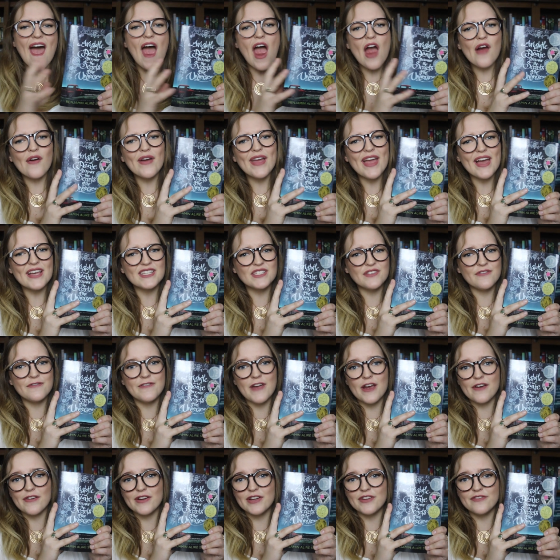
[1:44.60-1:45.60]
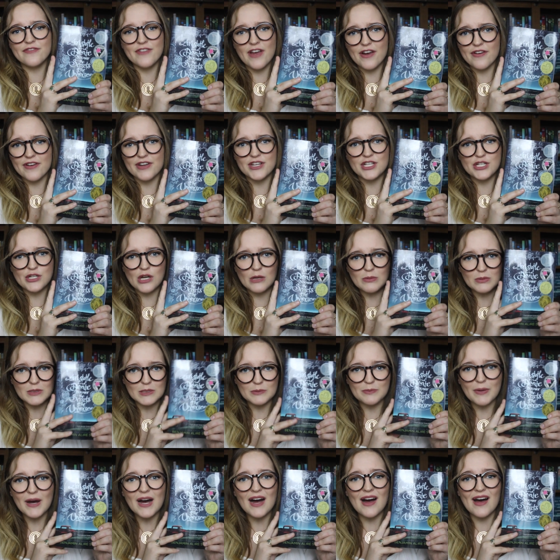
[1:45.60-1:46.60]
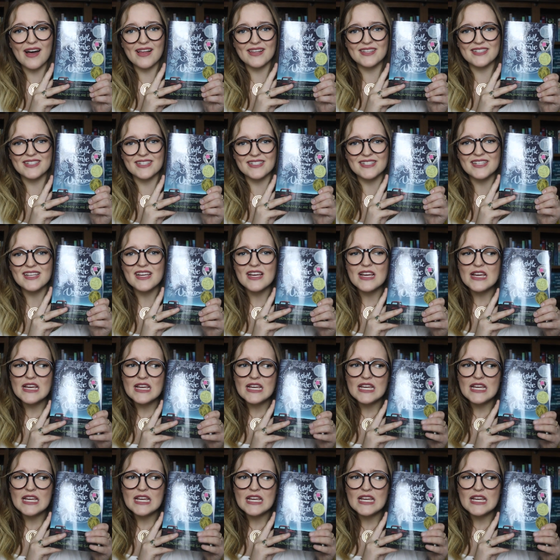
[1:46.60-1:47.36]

Ari has a very, very troubled past, and